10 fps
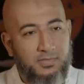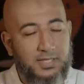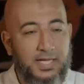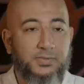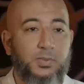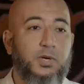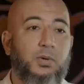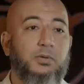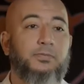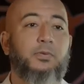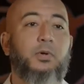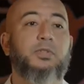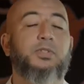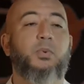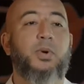And that's what we call
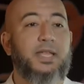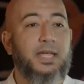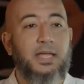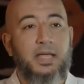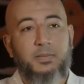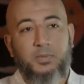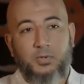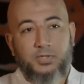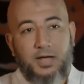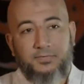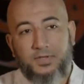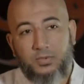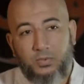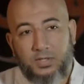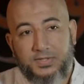false quitting, because
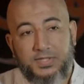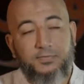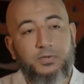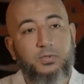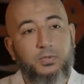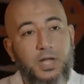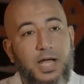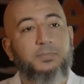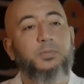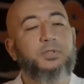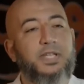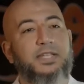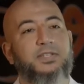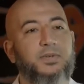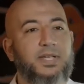afterwards, if you do not
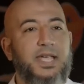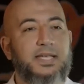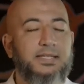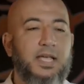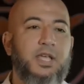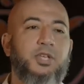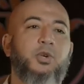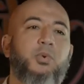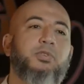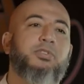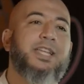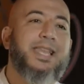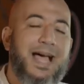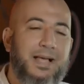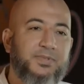protect your gaze, you will
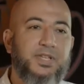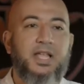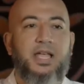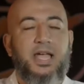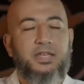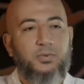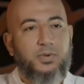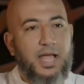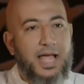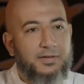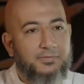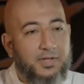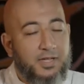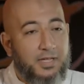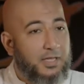relapse and you
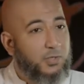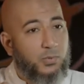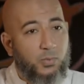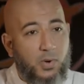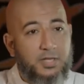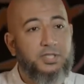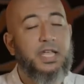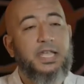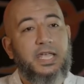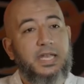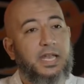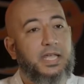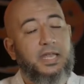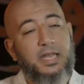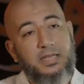will watch again and
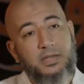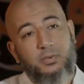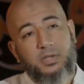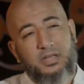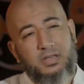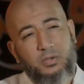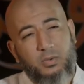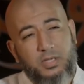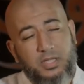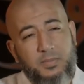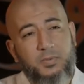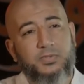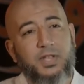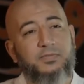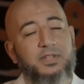again, and you will keep
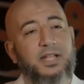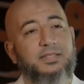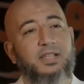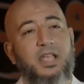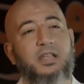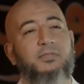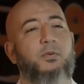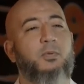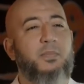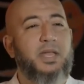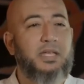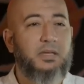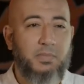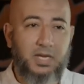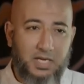yourself in that cycle for many, many